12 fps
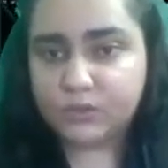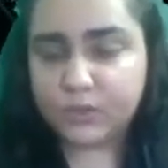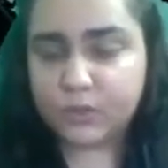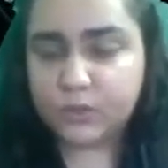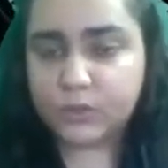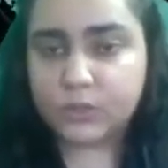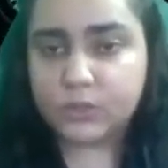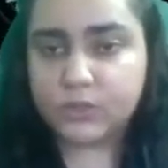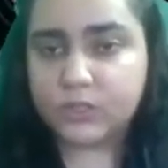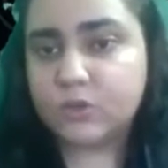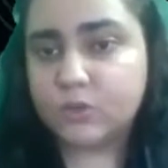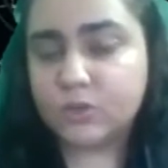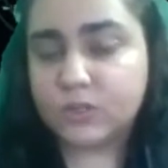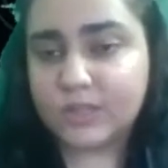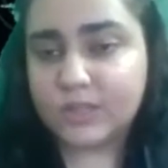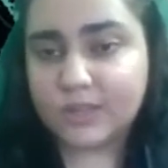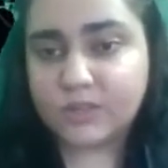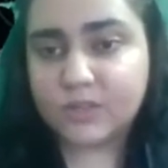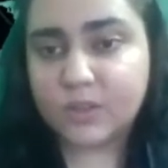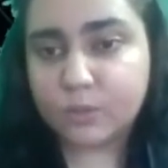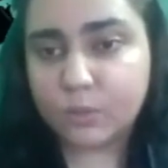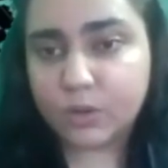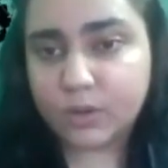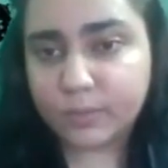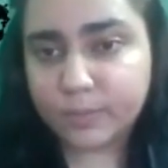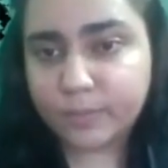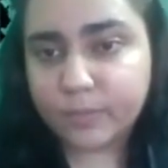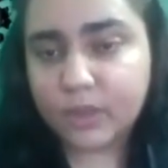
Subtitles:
function, 0 is less than 1